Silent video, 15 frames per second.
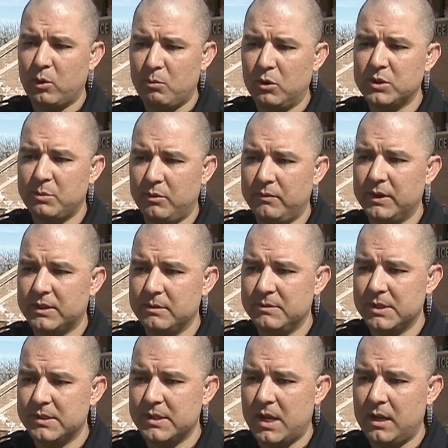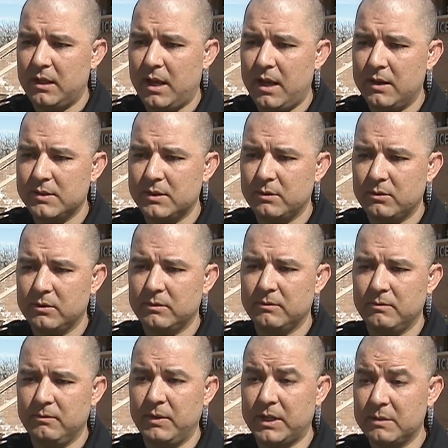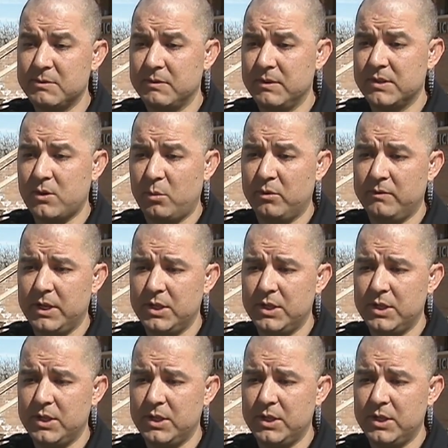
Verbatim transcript: There were multiple victims inside of the house that were victims of this home